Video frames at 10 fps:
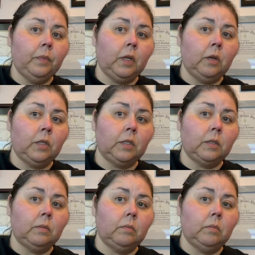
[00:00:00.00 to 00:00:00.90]
They're
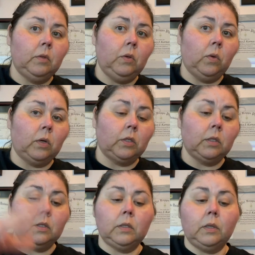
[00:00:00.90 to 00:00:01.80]
just
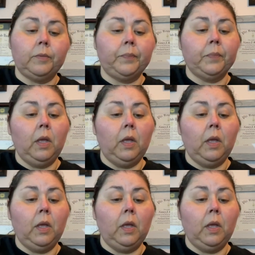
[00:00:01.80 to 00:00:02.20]
gorgeous. So,